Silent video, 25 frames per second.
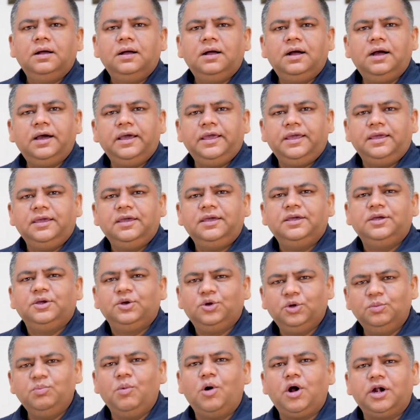Hi,
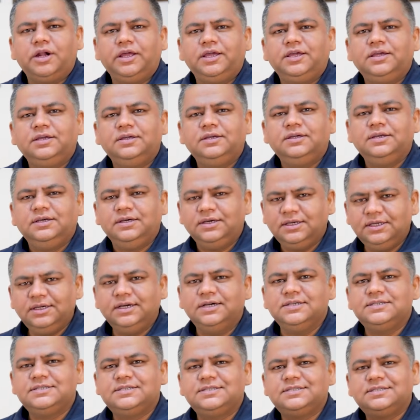good morning.
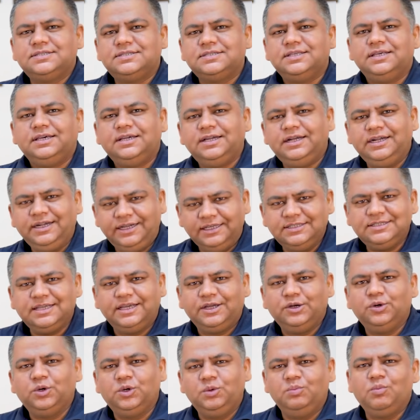Yes, it is a
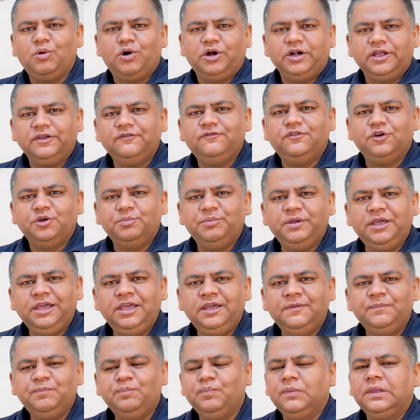good morning for
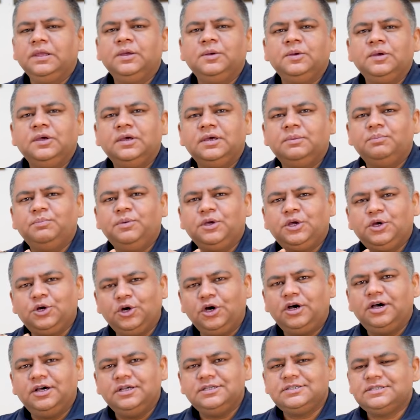me
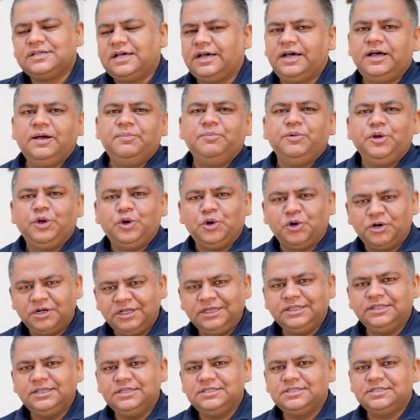because I'm
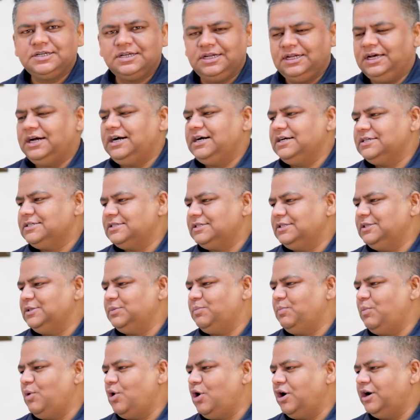recording this class in the
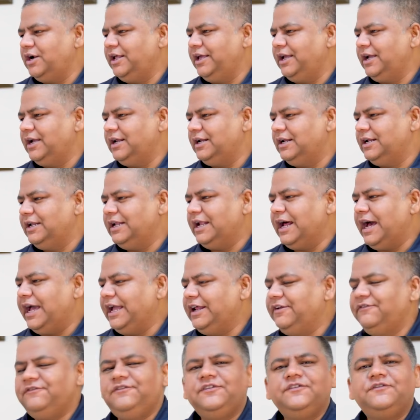morning
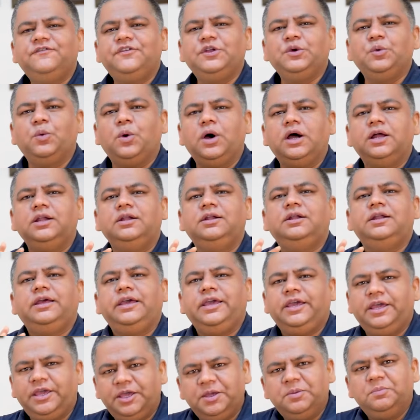9:51
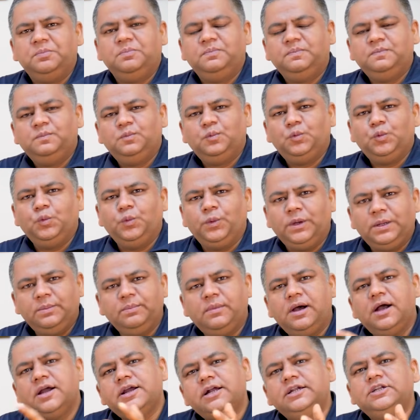a.m. when
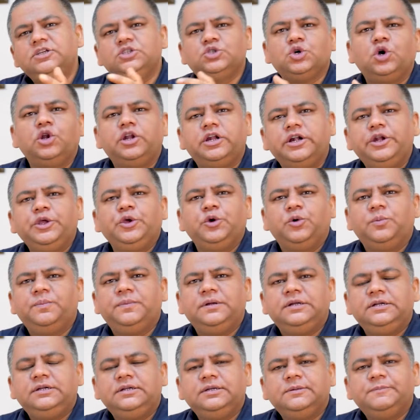market is already
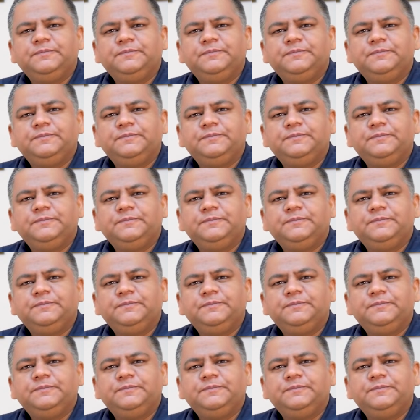opened.